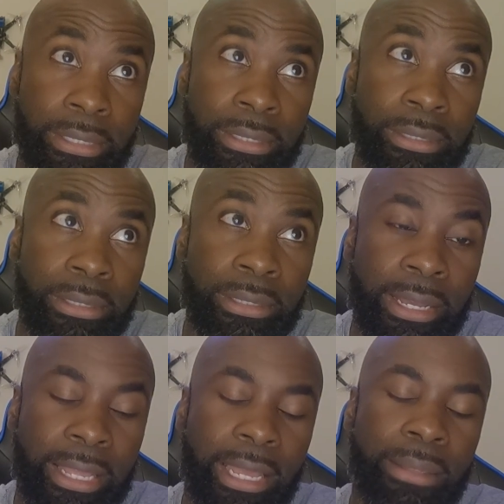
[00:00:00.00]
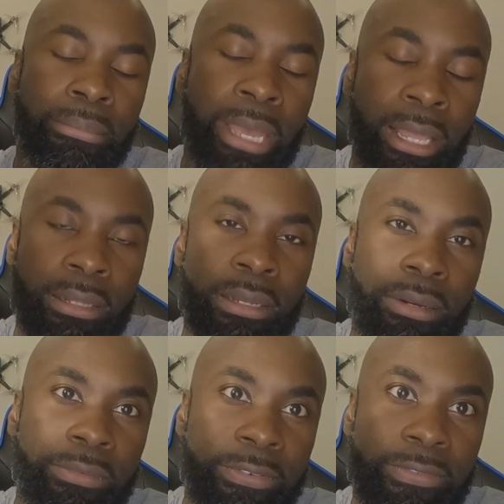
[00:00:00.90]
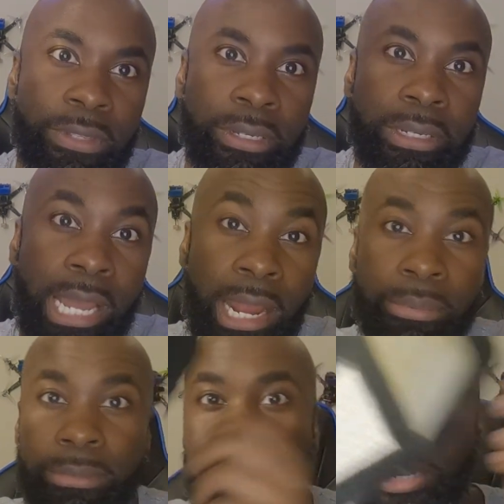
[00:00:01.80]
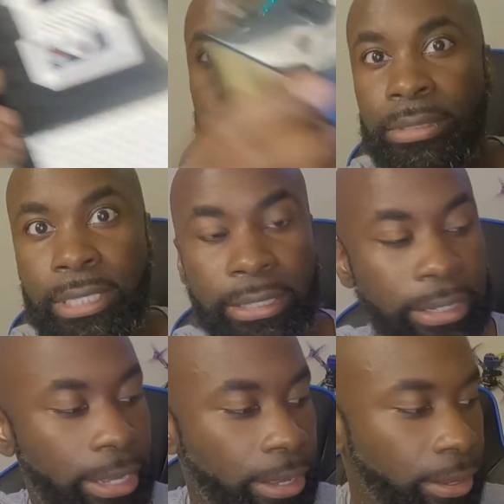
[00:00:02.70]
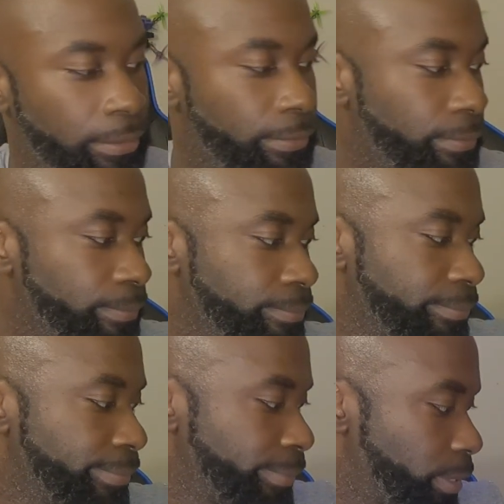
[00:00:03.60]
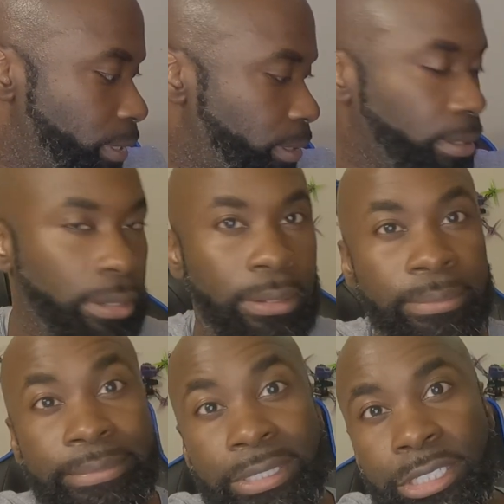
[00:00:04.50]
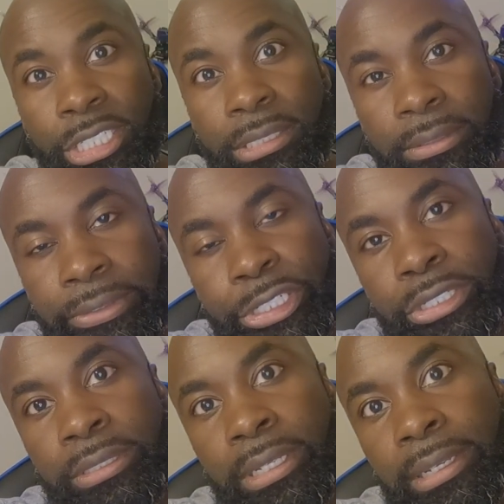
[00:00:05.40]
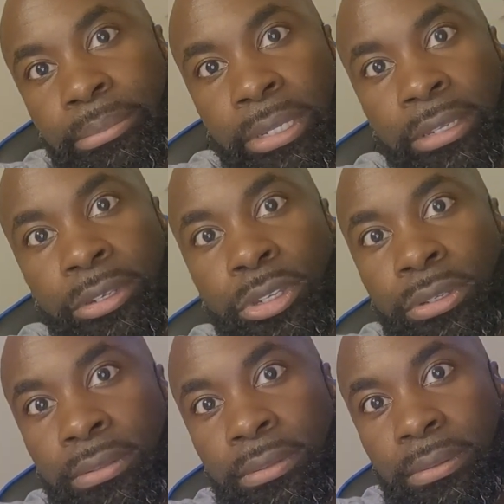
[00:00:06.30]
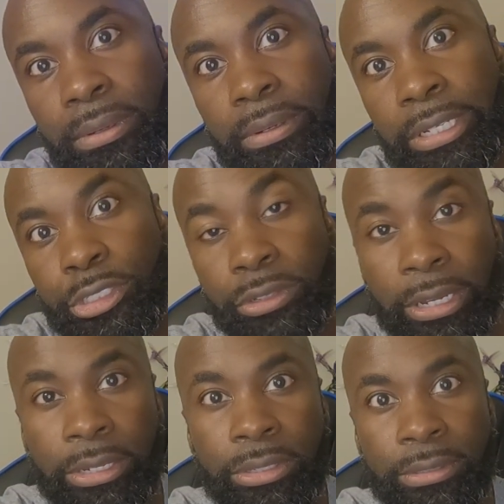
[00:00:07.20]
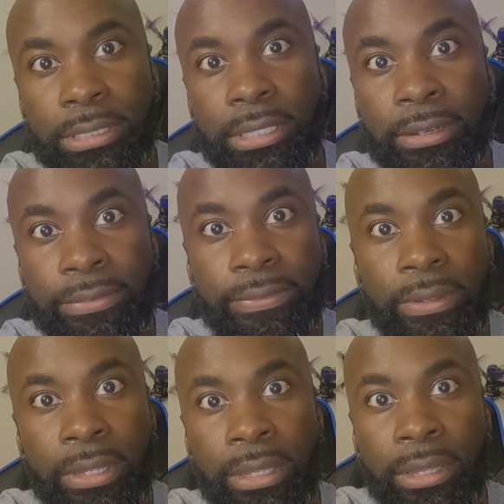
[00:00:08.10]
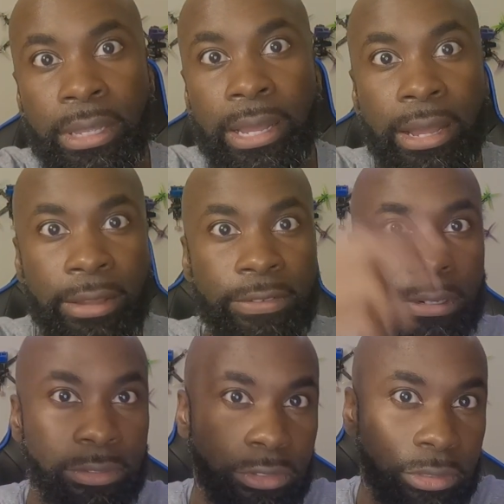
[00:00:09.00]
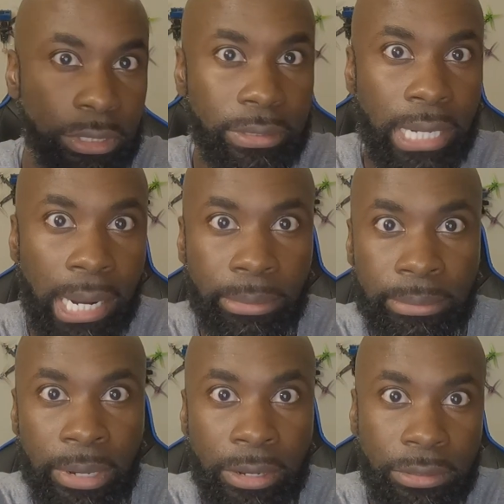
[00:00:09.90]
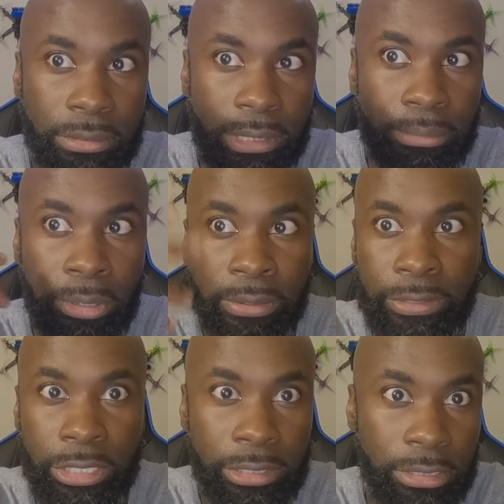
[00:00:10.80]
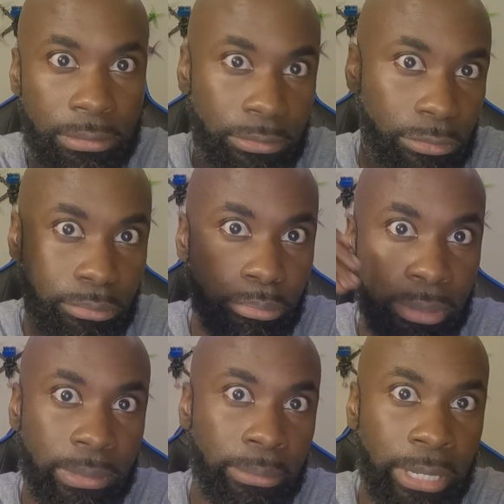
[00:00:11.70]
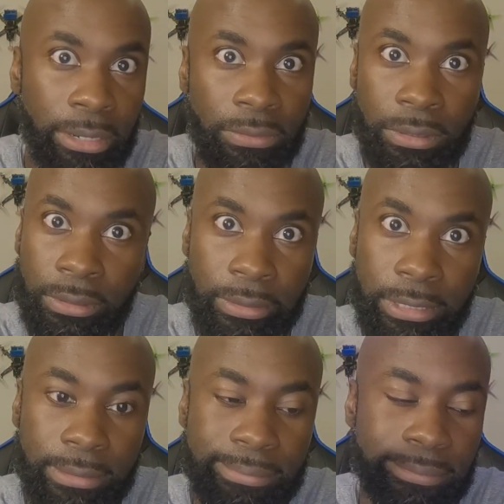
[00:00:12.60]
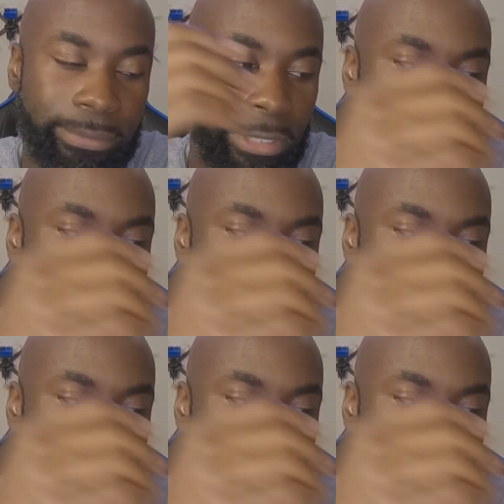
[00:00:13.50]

I had bad luck with the hybrid modules that they have. It's just a risk you take being new and trying new stuff. I've gone through 2 hybrid modules. They both just pooped the bed for no reason.